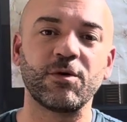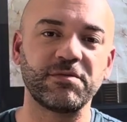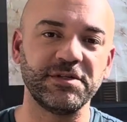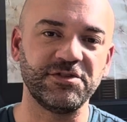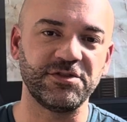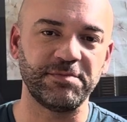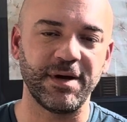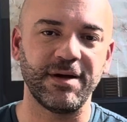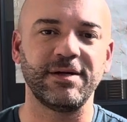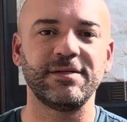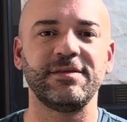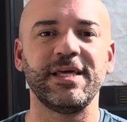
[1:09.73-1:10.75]

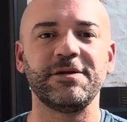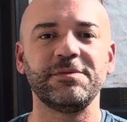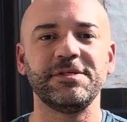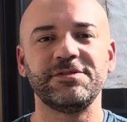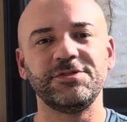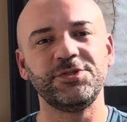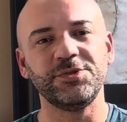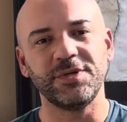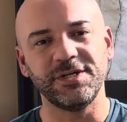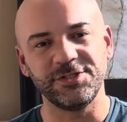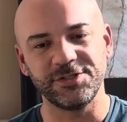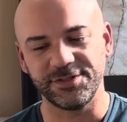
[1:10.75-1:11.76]
respond, they don't listen to
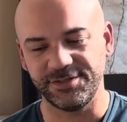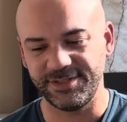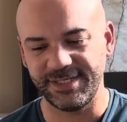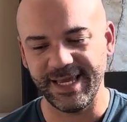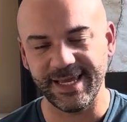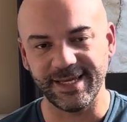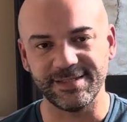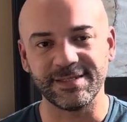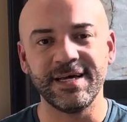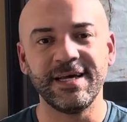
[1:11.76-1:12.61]
understand.